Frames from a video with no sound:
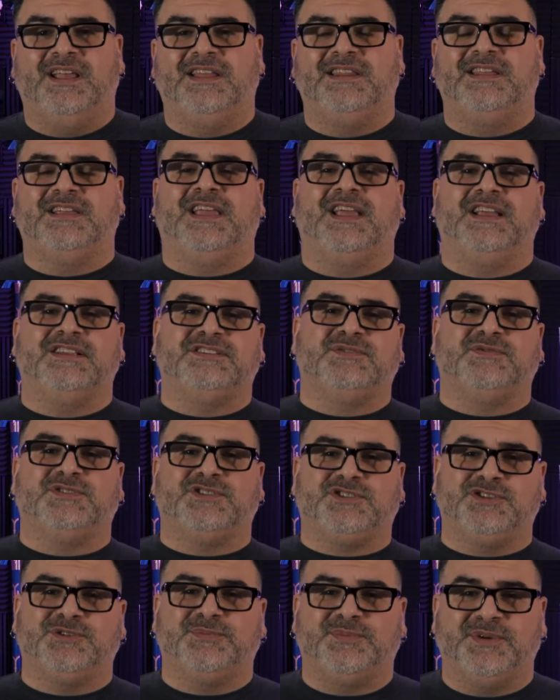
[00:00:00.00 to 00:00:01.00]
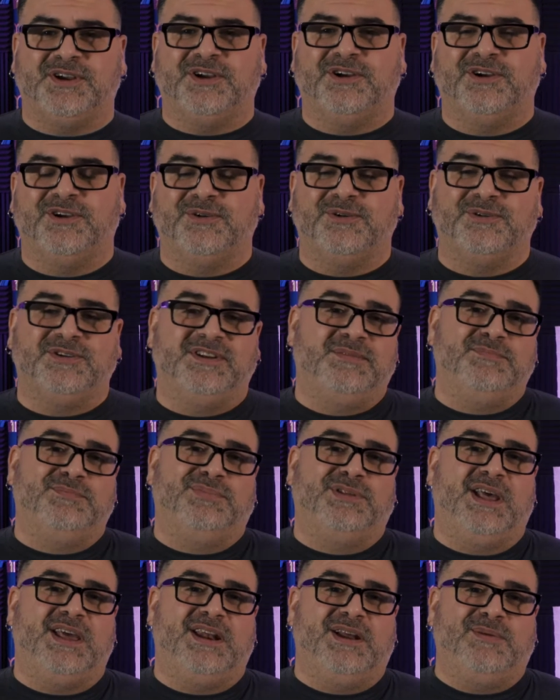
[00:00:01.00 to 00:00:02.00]
in the case of a superhero who didn't
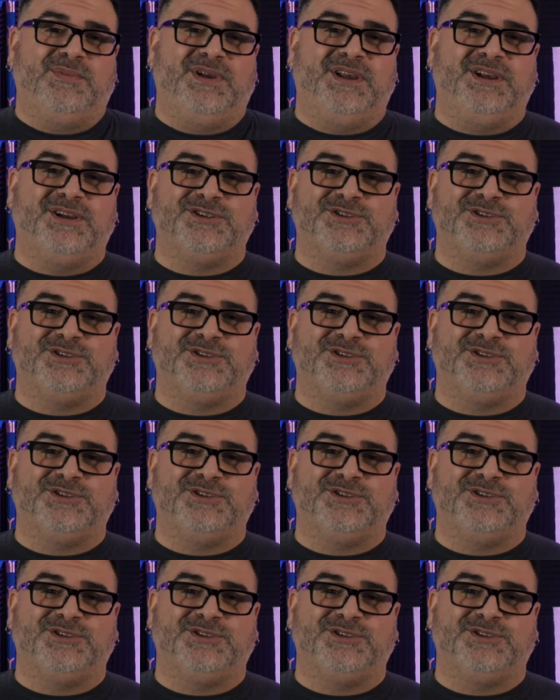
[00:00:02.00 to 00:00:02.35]
plan on being a